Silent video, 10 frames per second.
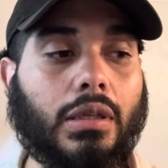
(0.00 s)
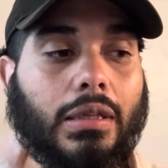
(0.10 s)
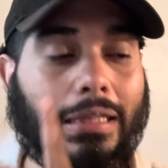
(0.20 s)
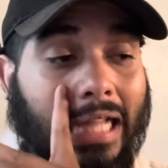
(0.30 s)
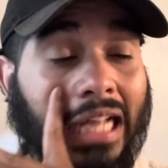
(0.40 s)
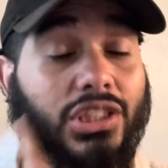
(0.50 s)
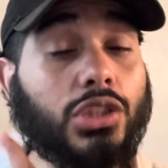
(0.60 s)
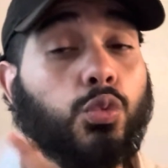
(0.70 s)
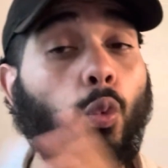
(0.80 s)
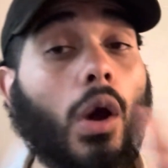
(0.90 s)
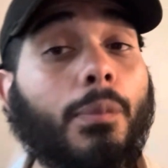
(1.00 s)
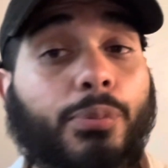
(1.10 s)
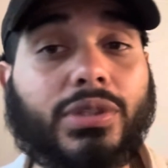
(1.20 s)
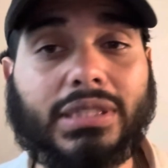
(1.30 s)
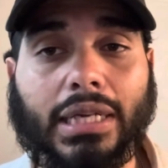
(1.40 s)
not just
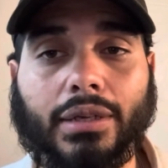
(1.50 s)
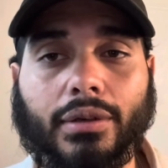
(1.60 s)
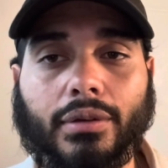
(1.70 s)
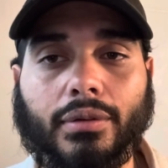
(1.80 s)
1%